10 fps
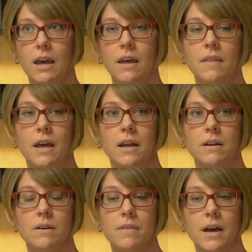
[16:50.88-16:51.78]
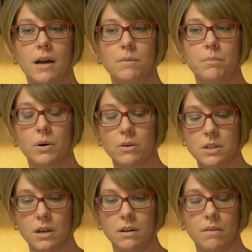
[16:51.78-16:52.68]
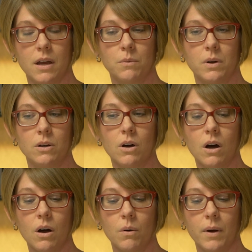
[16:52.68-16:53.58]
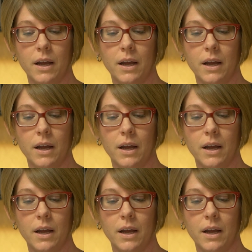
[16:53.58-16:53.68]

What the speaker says: and then that person then would go